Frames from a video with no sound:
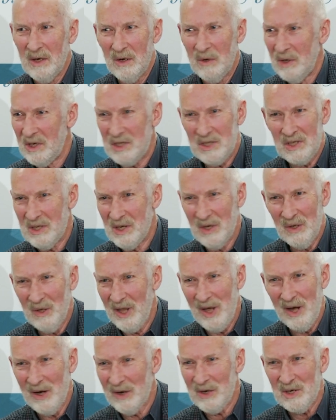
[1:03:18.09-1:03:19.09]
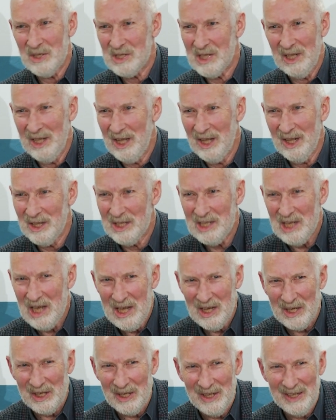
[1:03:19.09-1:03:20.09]
which no longer is a little
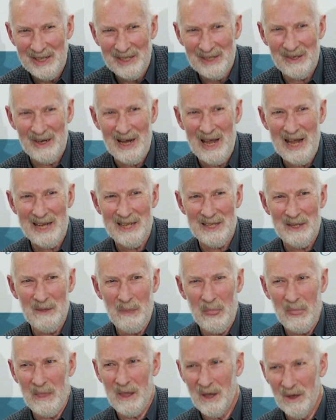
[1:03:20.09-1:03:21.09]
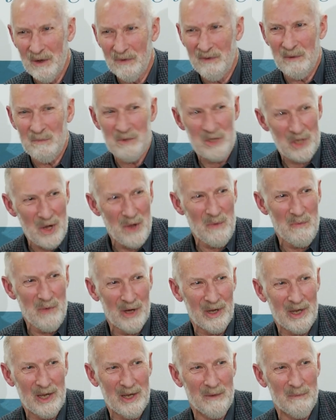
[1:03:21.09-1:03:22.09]
deal, right? go from 2
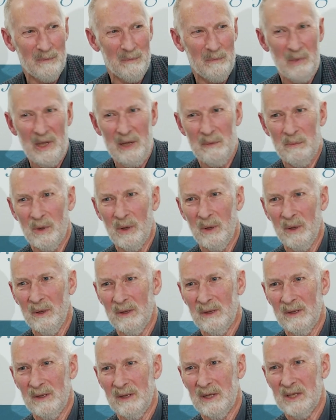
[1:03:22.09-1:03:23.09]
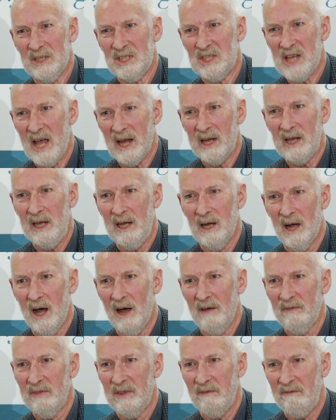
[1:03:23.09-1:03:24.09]
million people sucking
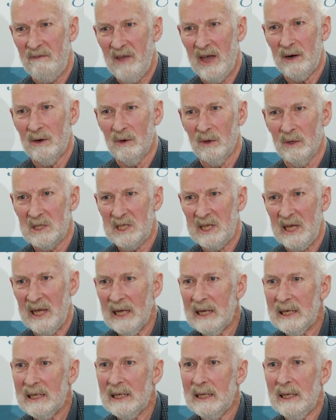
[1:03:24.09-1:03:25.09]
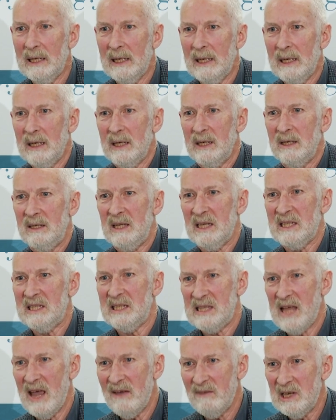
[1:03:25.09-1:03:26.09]
off the federal tit to
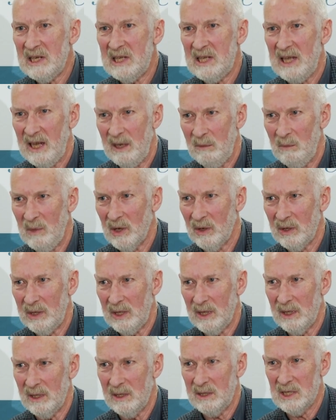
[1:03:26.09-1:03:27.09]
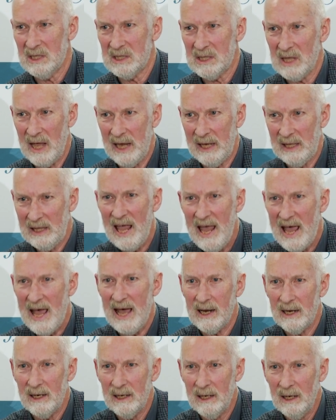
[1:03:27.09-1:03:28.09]
17 million, just like
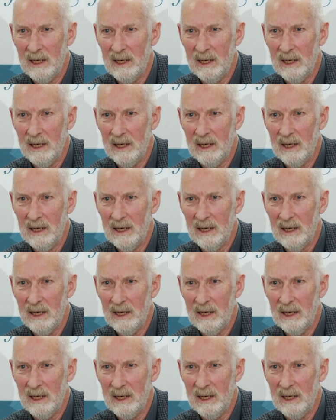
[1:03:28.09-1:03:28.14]
that.